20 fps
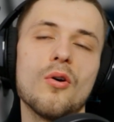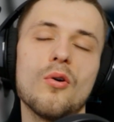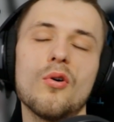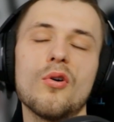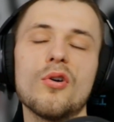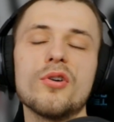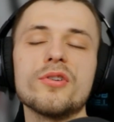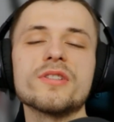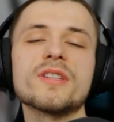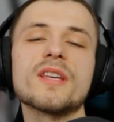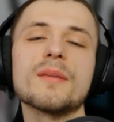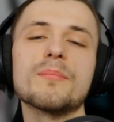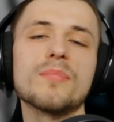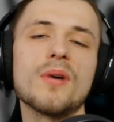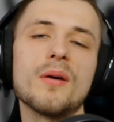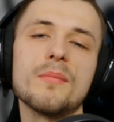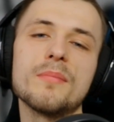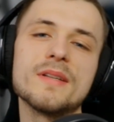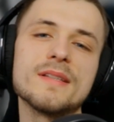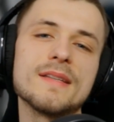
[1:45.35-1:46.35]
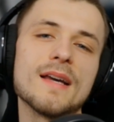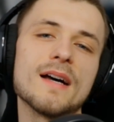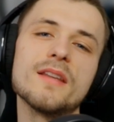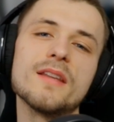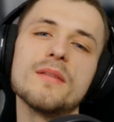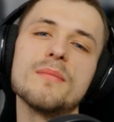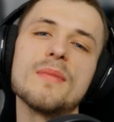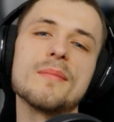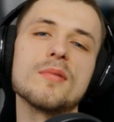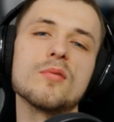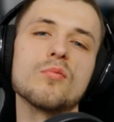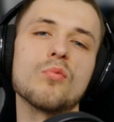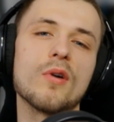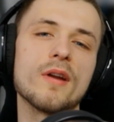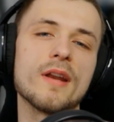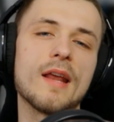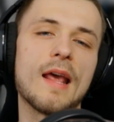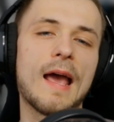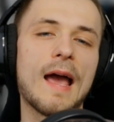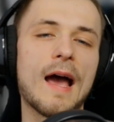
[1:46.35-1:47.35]
or you could bump it down to maybe
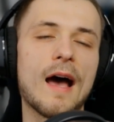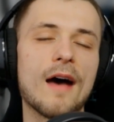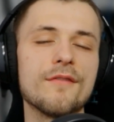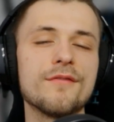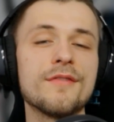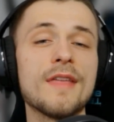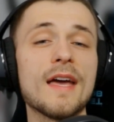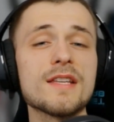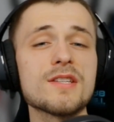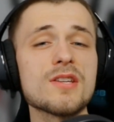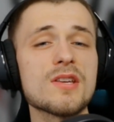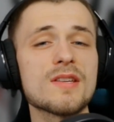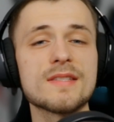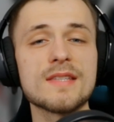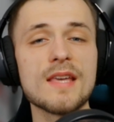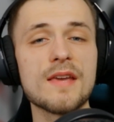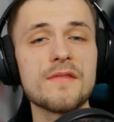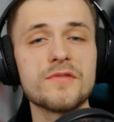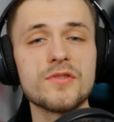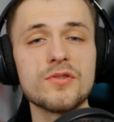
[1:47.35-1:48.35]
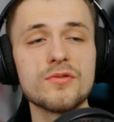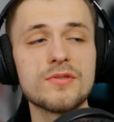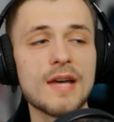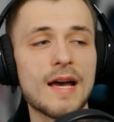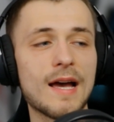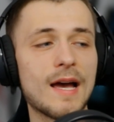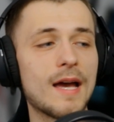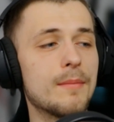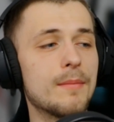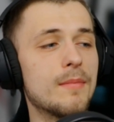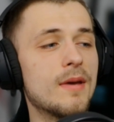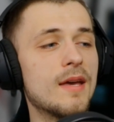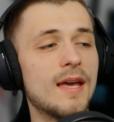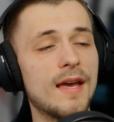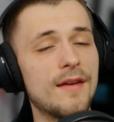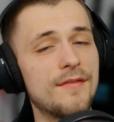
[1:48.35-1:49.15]
1.5. That just saves you time.